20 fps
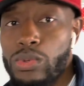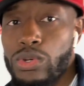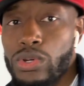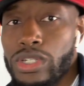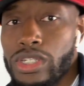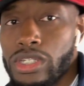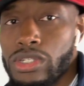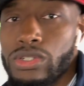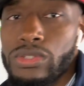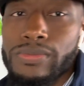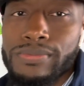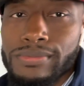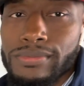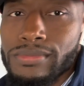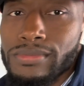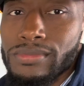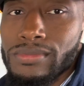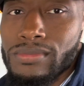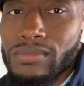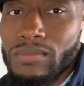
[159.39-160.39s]
gonna
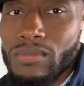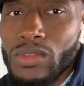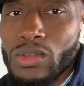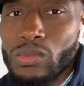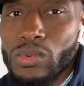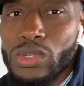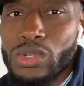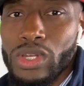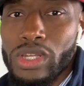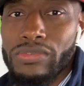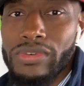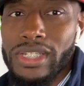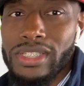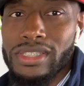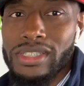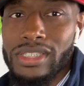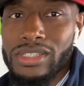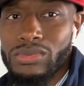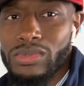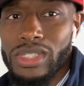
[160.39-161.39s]
erase
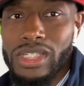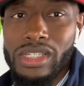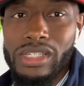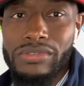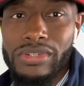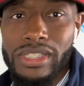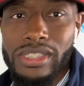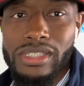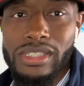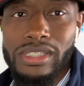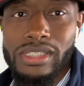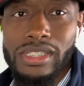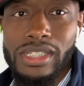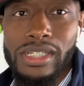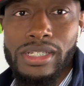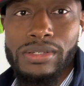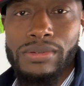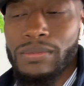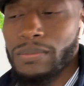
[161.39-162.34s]
this. We can erase this now.